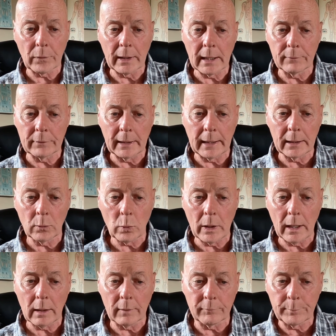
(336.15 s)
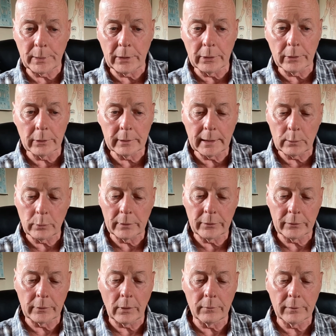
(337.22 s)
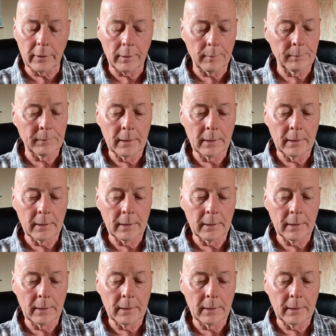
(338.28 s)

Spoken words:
we have an inkwell of pure liquid silver.